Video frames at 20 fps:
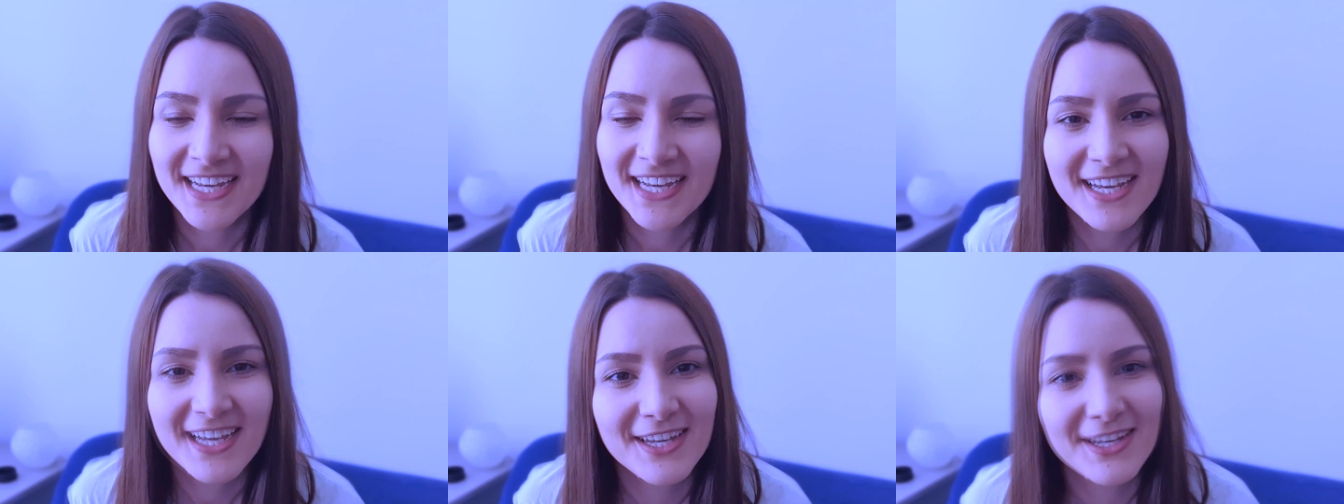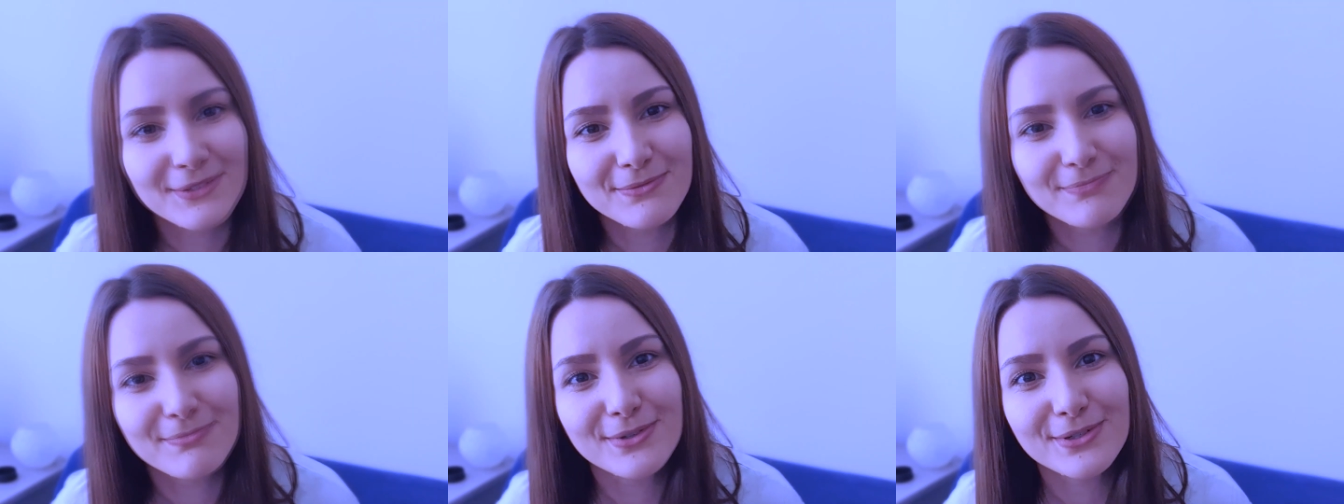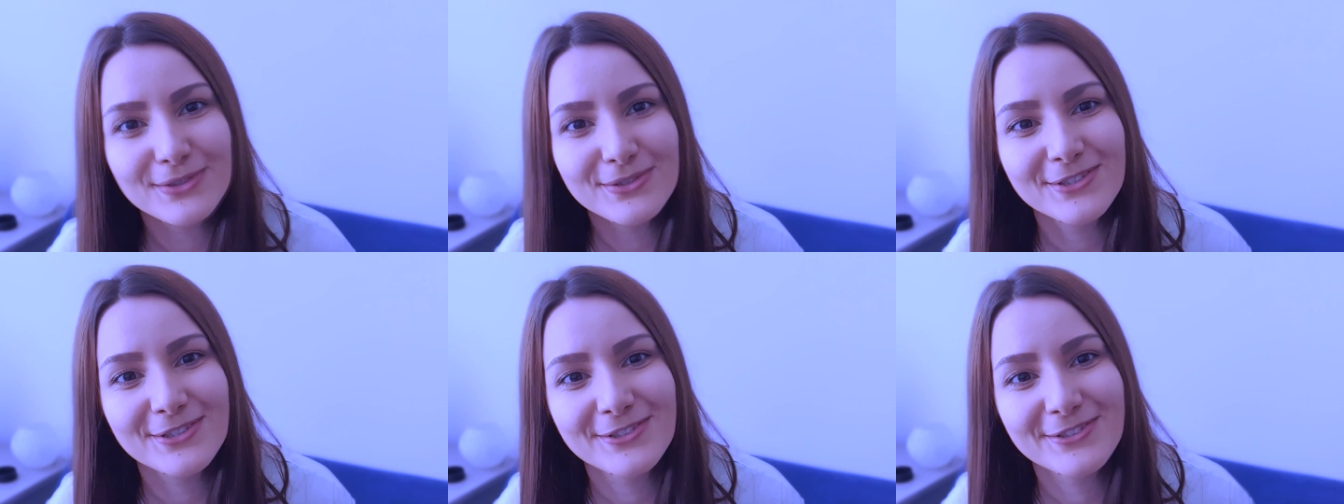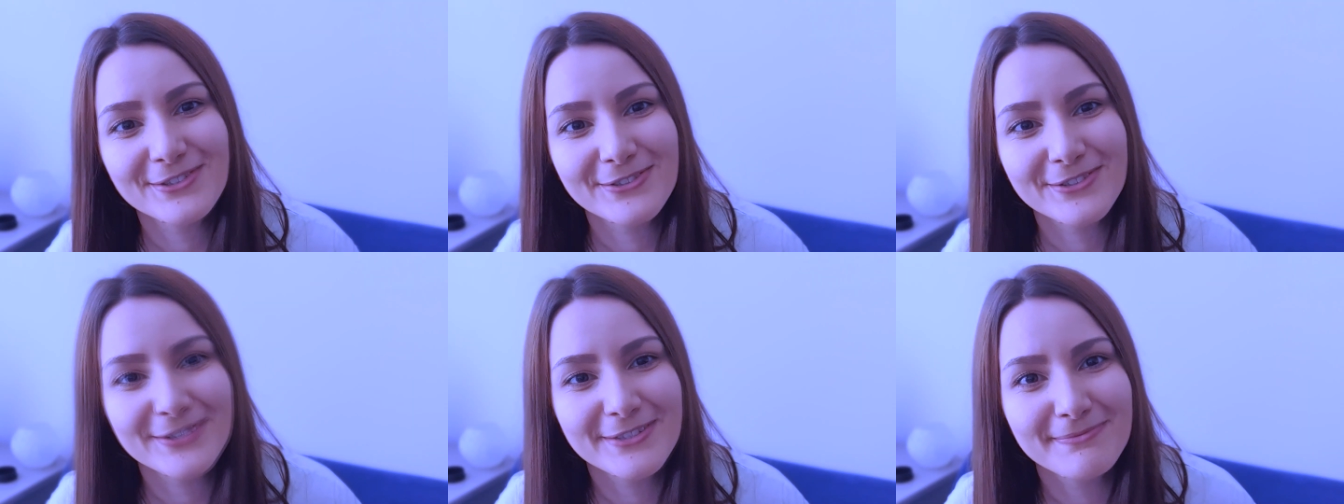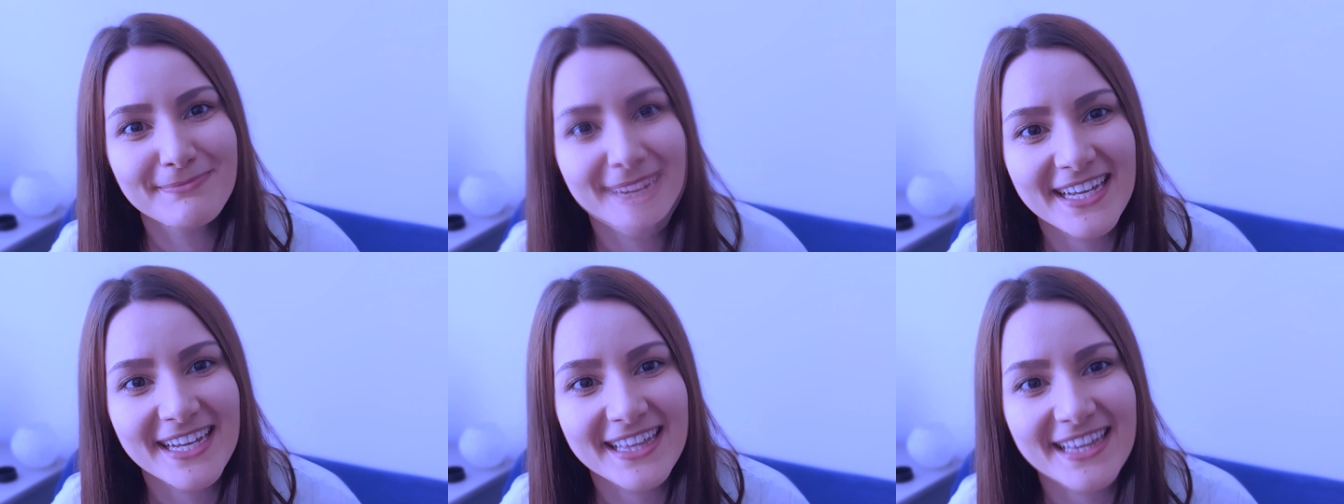Ubuntu ruined
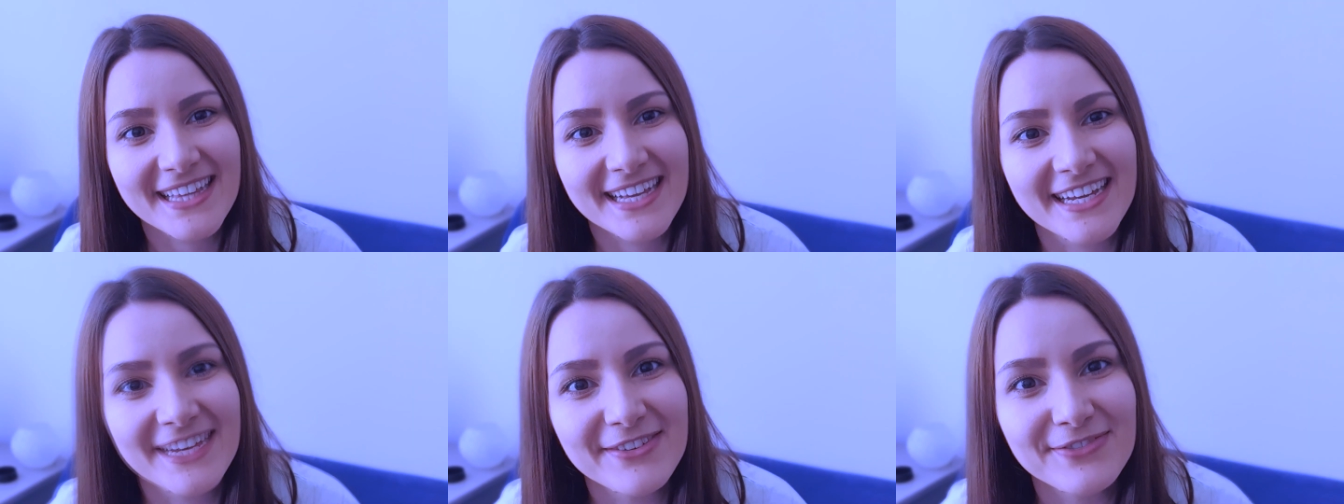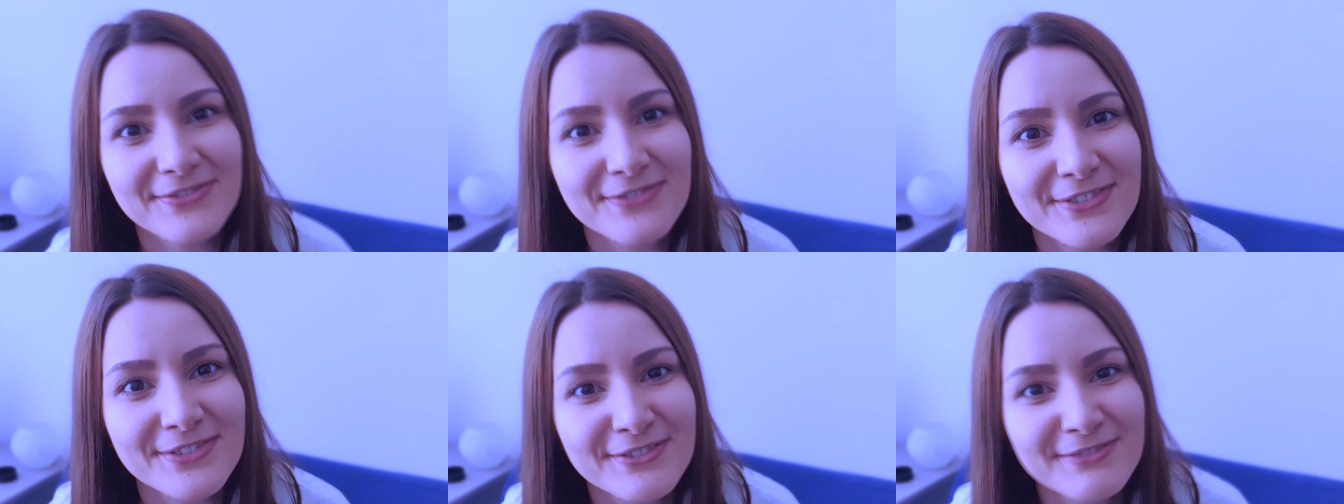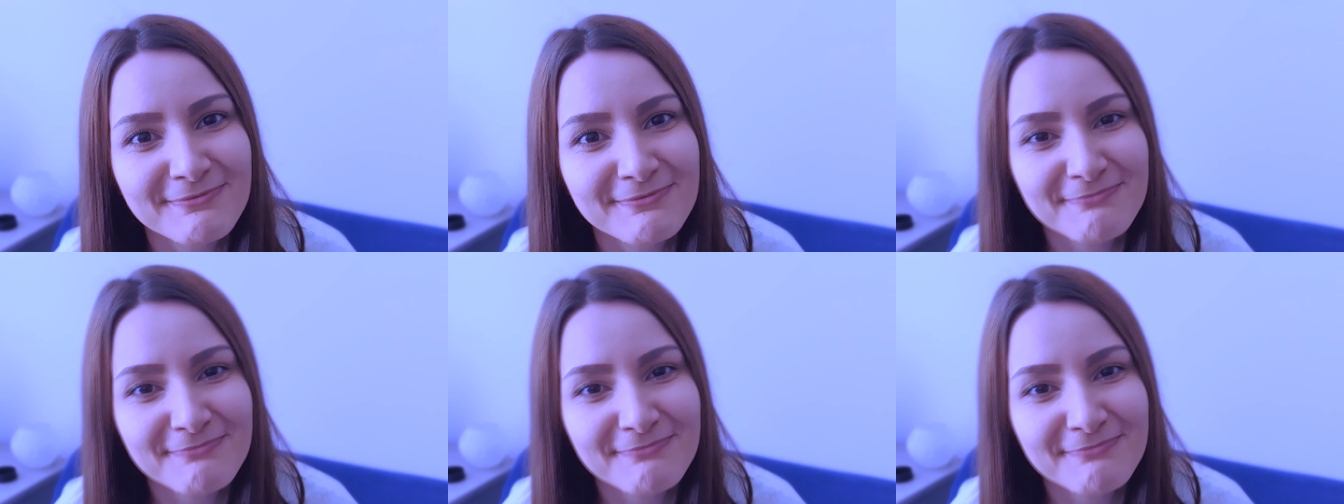my life.